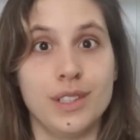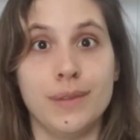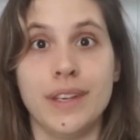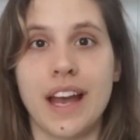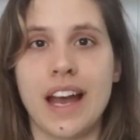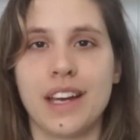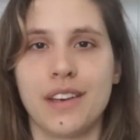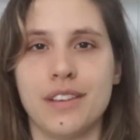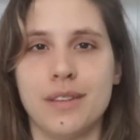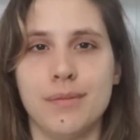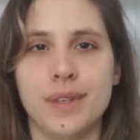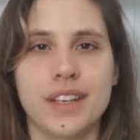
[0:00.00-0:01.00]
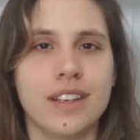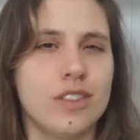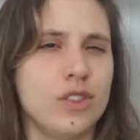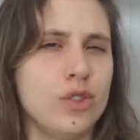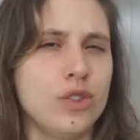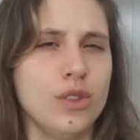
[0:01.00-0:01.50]
to be accurate,
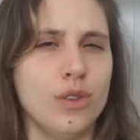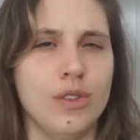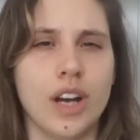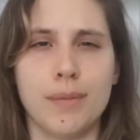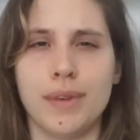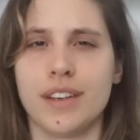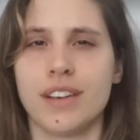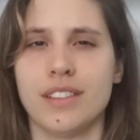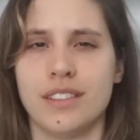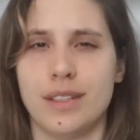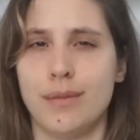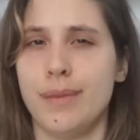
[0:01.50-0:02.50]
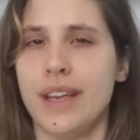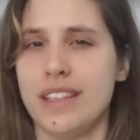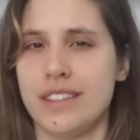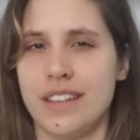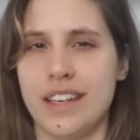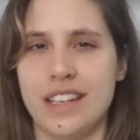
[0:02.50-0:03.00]
because you do, not because they're
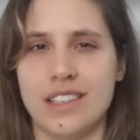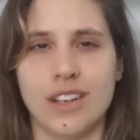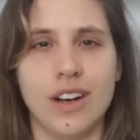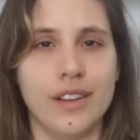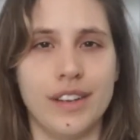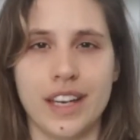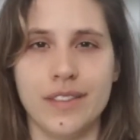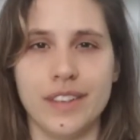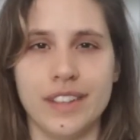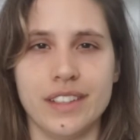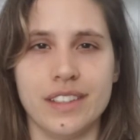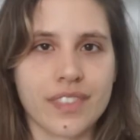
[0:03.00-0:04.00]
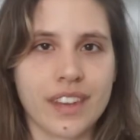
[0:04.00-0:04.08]
based in any solid evidence.